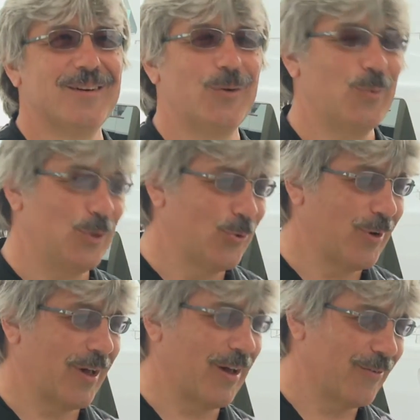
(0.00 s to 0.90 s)
We do
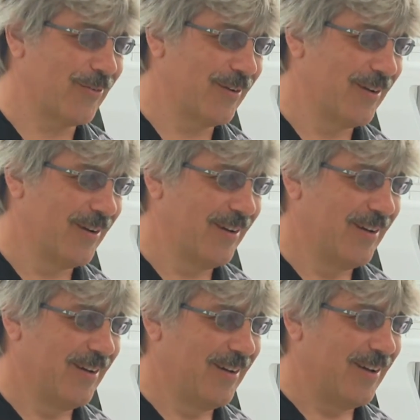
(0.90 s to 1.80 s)
have
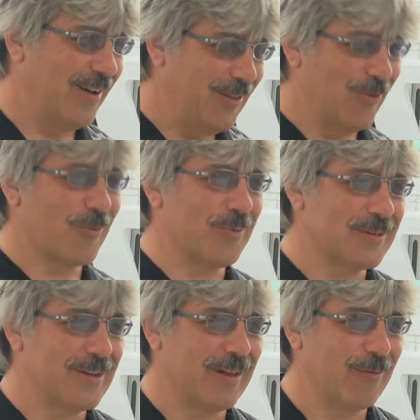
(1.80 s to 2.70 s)

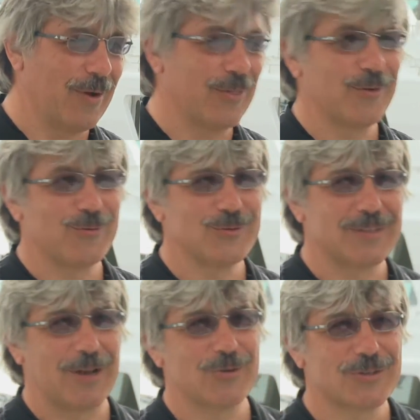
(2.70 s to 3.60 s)
enormously wonderful
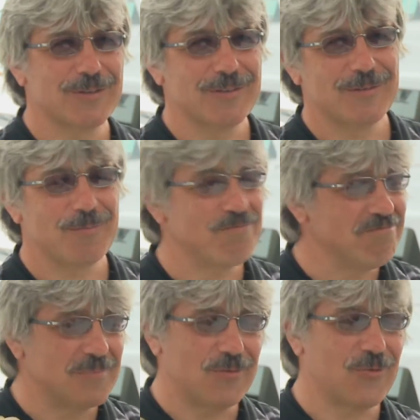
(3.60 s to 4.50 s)
solution,
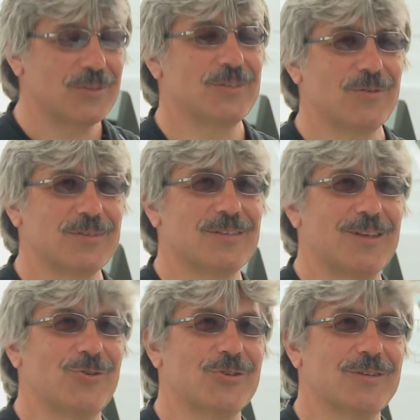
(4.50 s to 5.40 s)
diversity of the
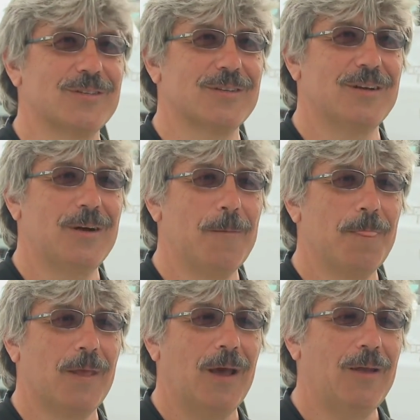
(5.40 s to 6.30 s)
solutions,
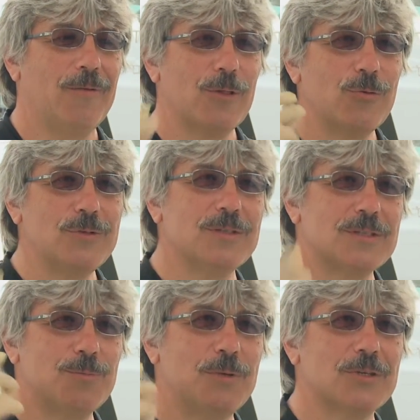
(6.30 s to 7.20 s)
and we're losing
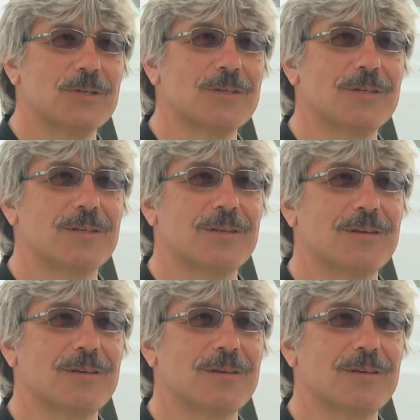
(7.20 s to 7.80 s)
species